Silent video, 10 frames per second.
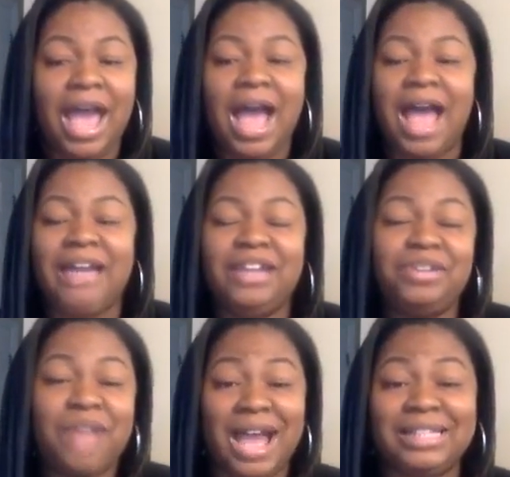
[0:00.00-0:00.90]
I need you
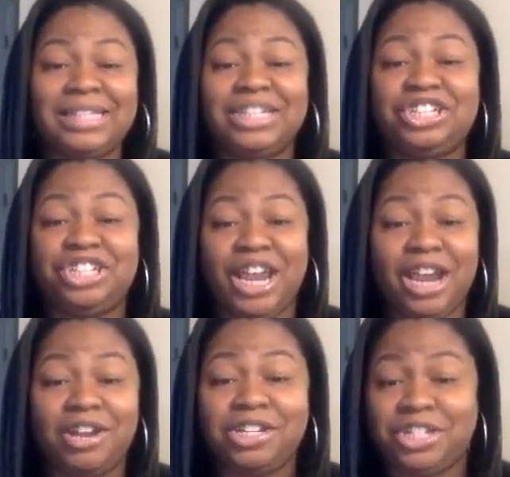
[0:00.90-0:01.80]
guys to
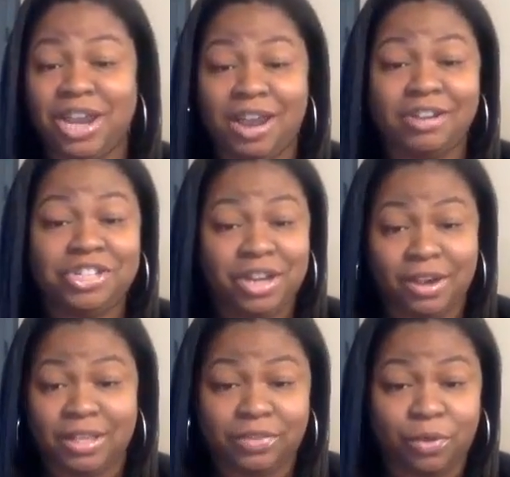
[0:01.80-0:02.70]
share
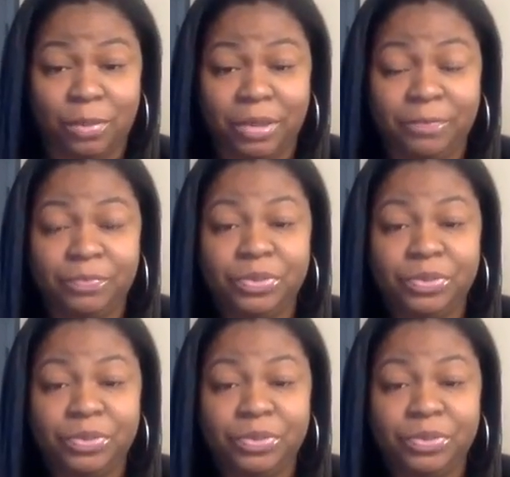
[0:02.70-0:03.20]
this for me.